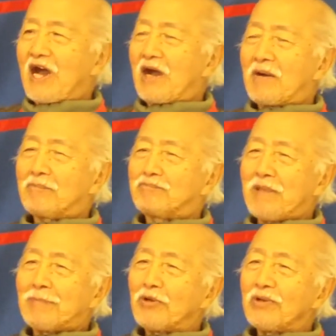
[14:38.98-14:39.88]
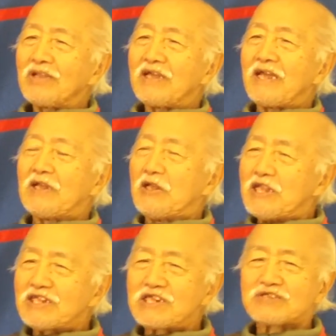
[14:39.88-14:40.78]
uh, people and
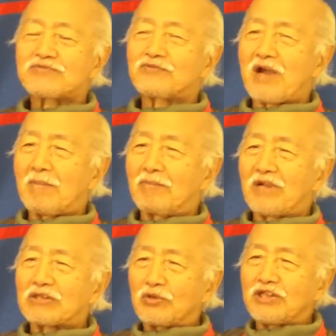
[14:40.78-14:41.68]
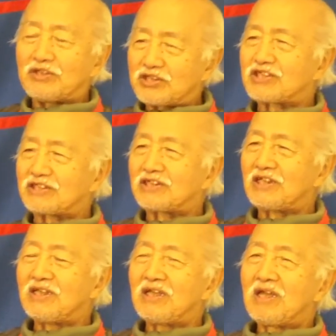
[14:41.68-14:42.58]
leaders from not only in this
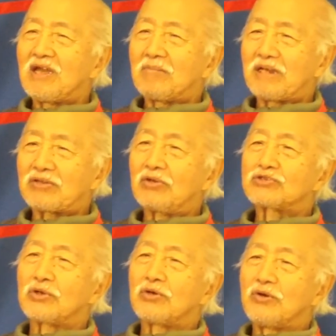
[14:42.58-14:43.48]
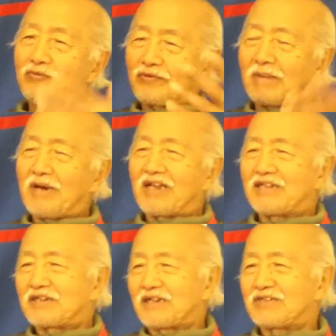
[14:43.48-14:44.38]
country, but also from
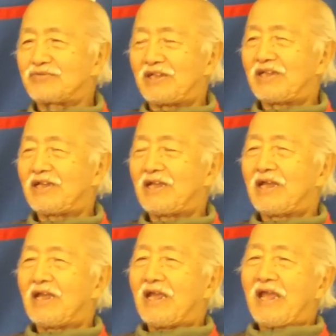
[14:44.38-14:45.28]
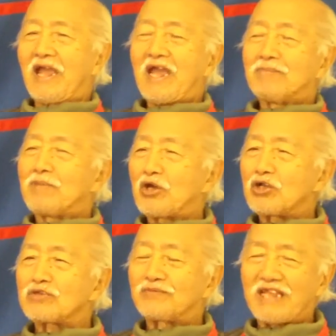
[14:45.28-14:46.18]
another country. And
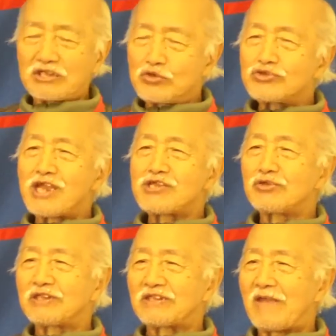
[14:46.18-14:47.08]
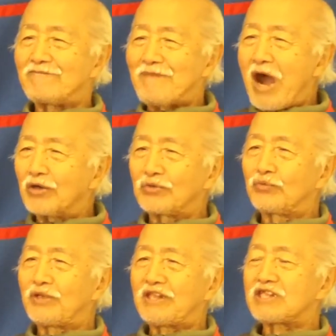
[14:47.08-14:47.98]
because of the association that I
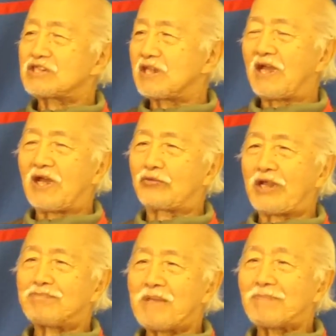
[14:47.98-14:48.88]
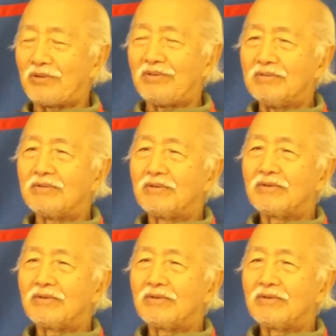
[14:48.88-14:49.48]
found with these uh, great people,